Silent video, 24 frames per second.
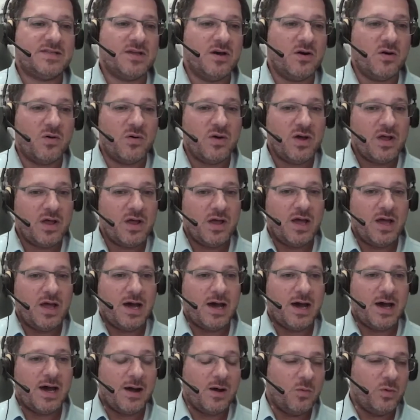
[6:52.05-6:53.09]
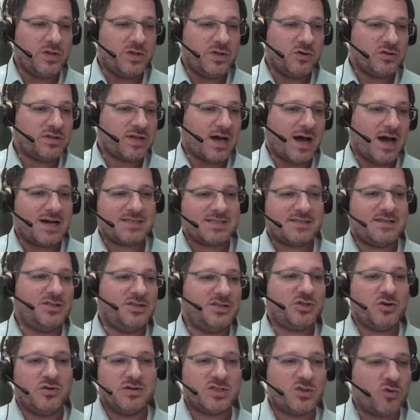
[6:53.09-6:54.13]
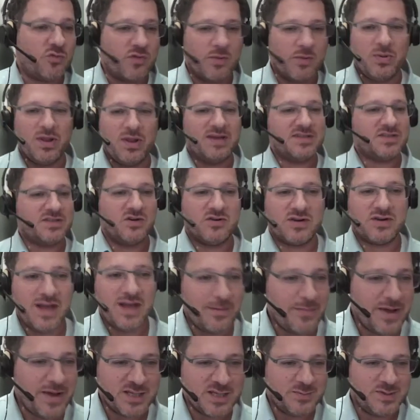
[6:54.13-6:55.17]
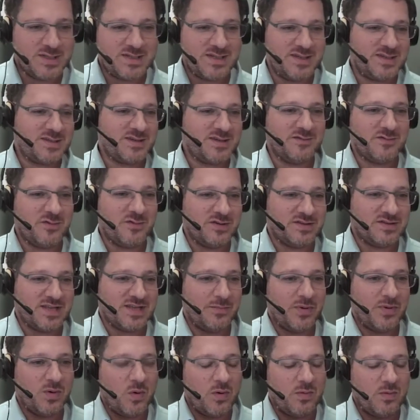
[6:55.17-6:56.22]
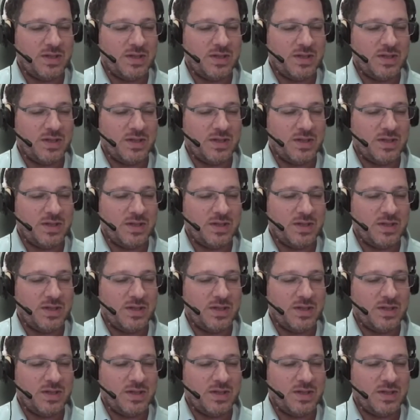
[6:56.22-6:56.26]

So we don't ask insurers to replace their claim management system, for example.